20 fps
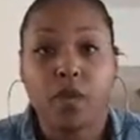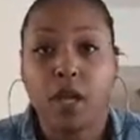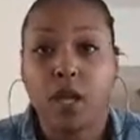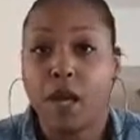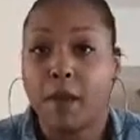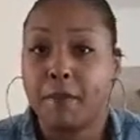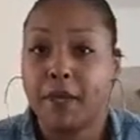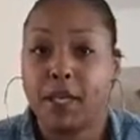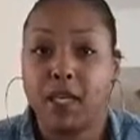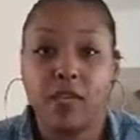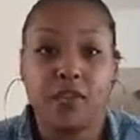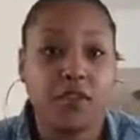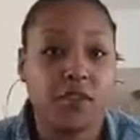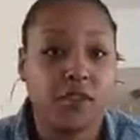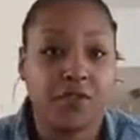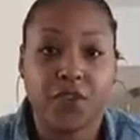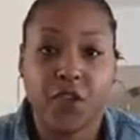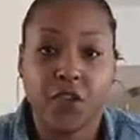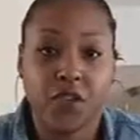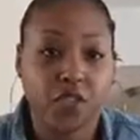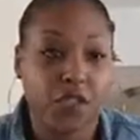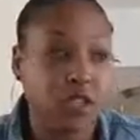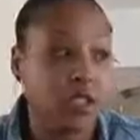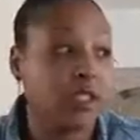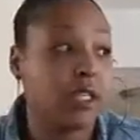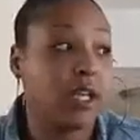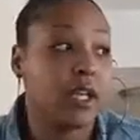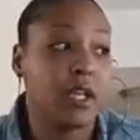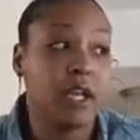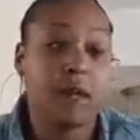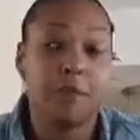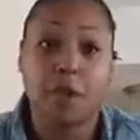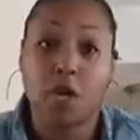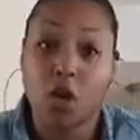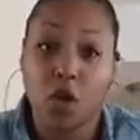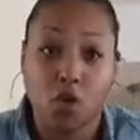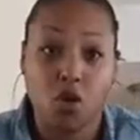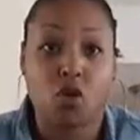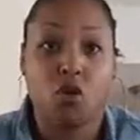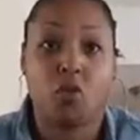Even if they're cheating, they're coming
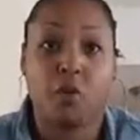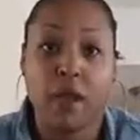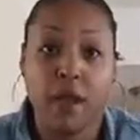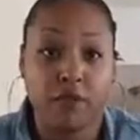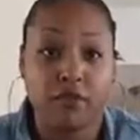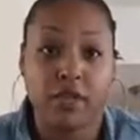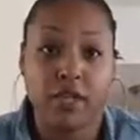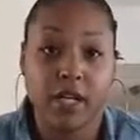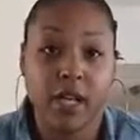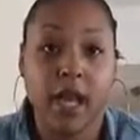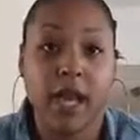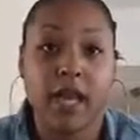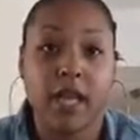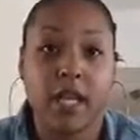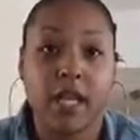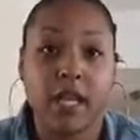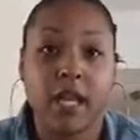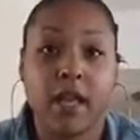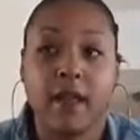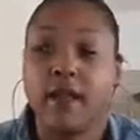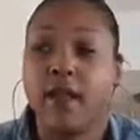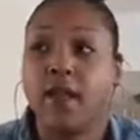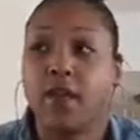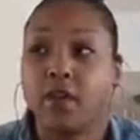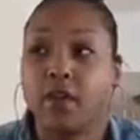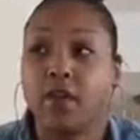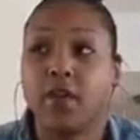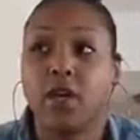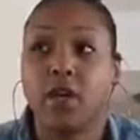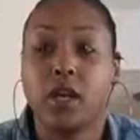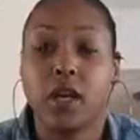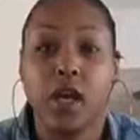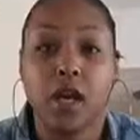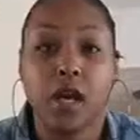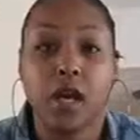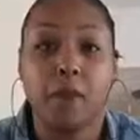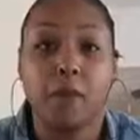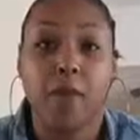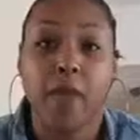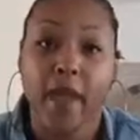home every night and they're going
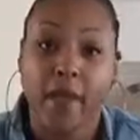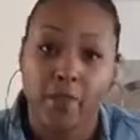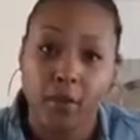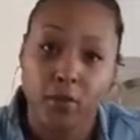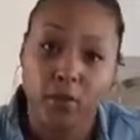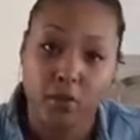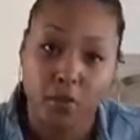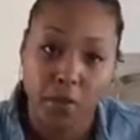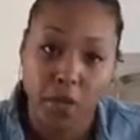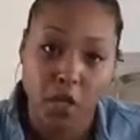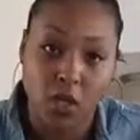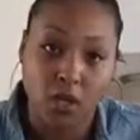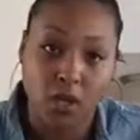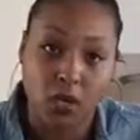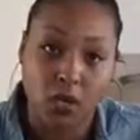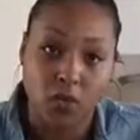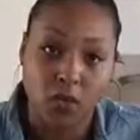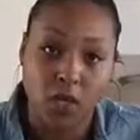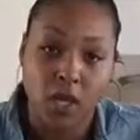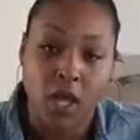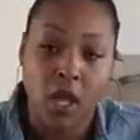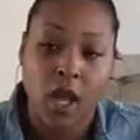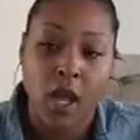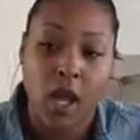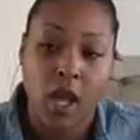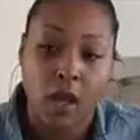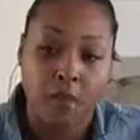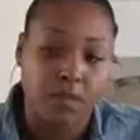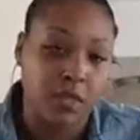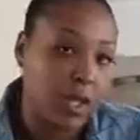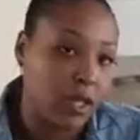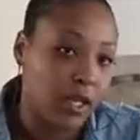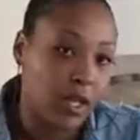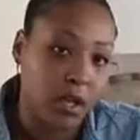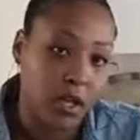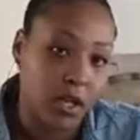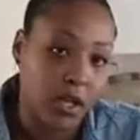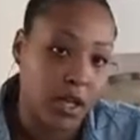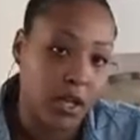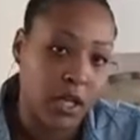to pay those bills, take
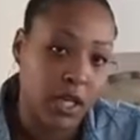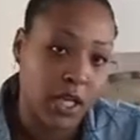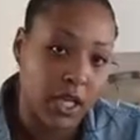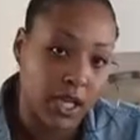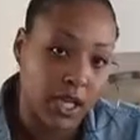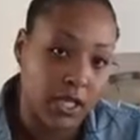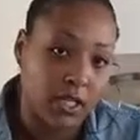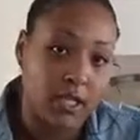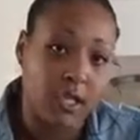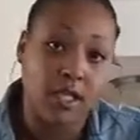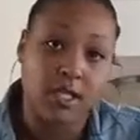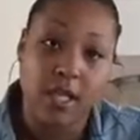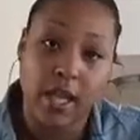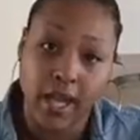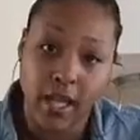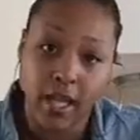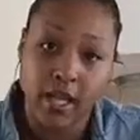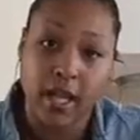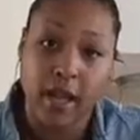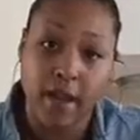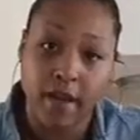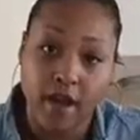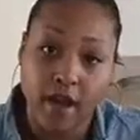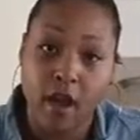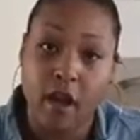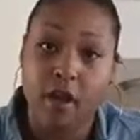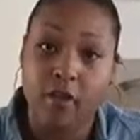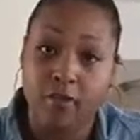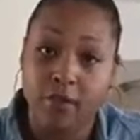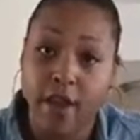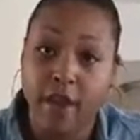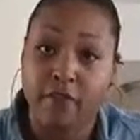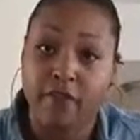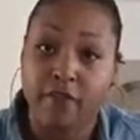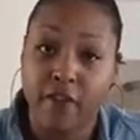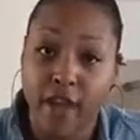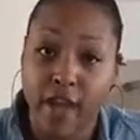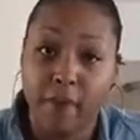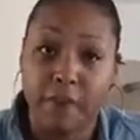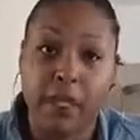care of their kids, and take care of their
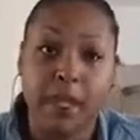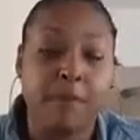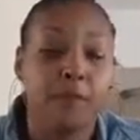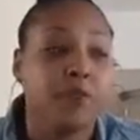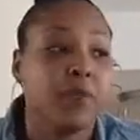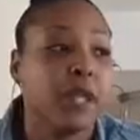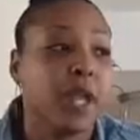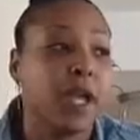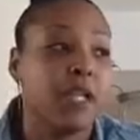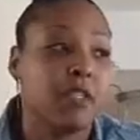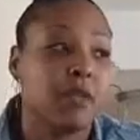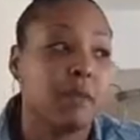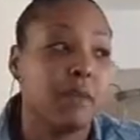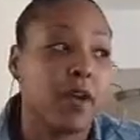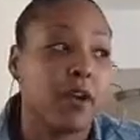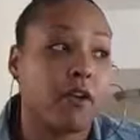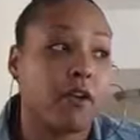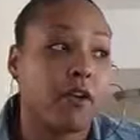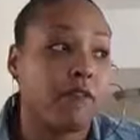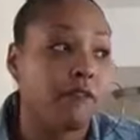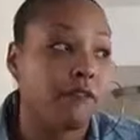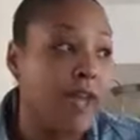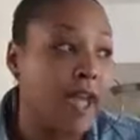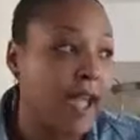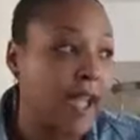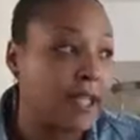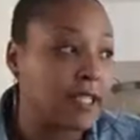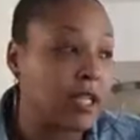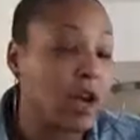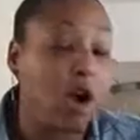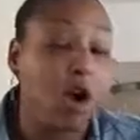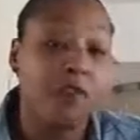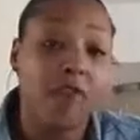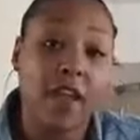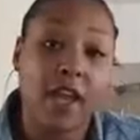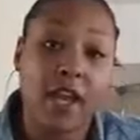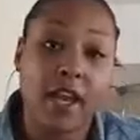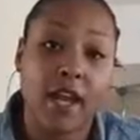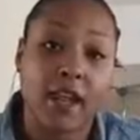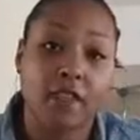family. As a matter of fact,
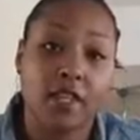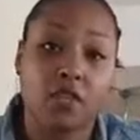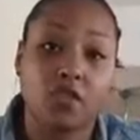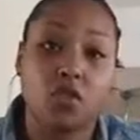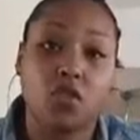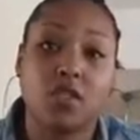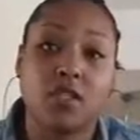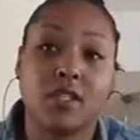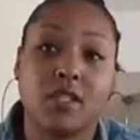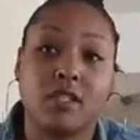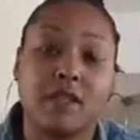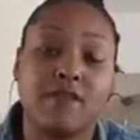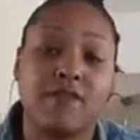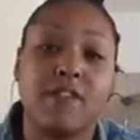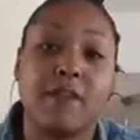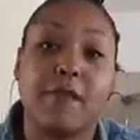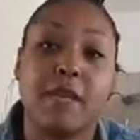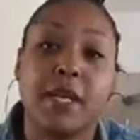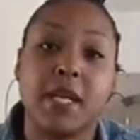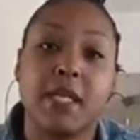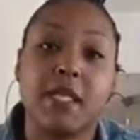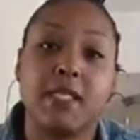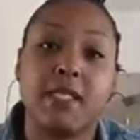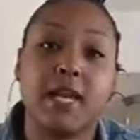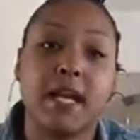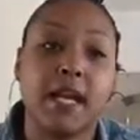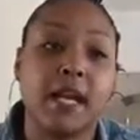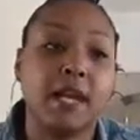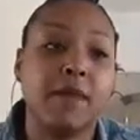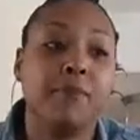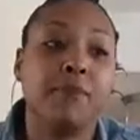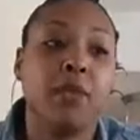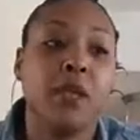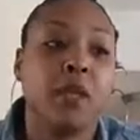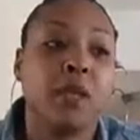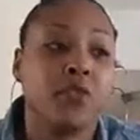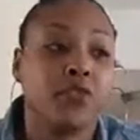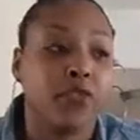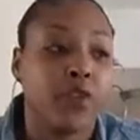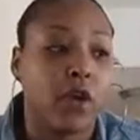offhand, I think Taurus is a feminine sign.
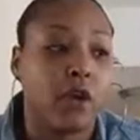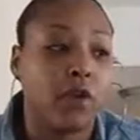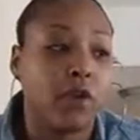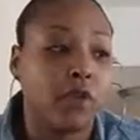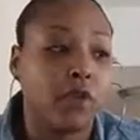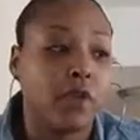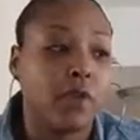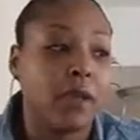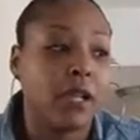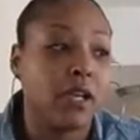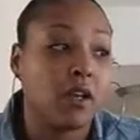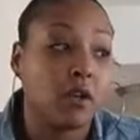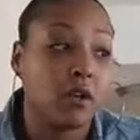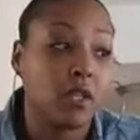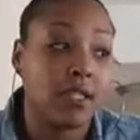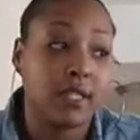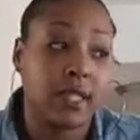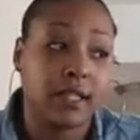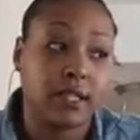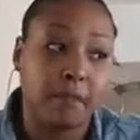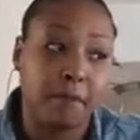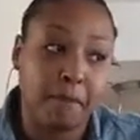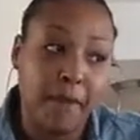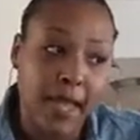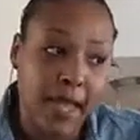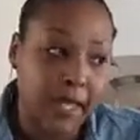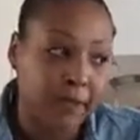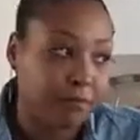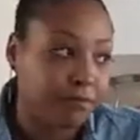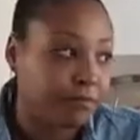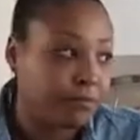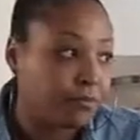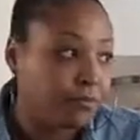So you may notice that the men